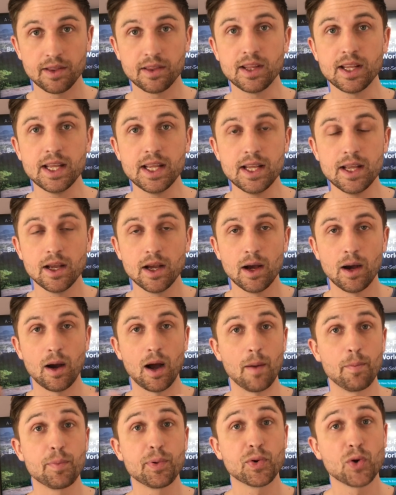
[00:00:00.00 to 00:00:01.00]
the
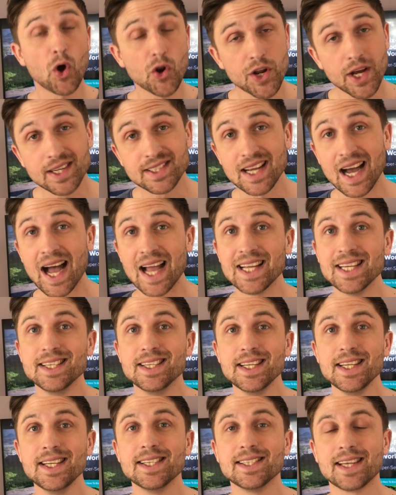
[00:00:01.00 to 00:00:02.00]
product
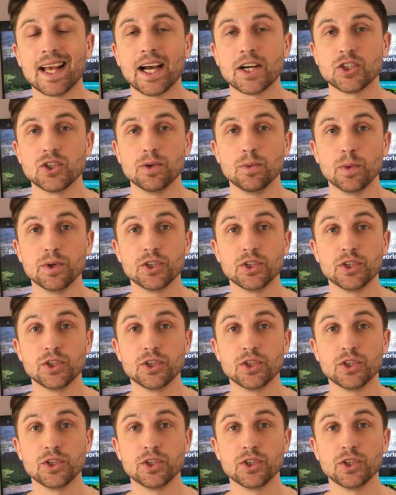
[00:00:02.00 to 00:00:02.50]
ID section,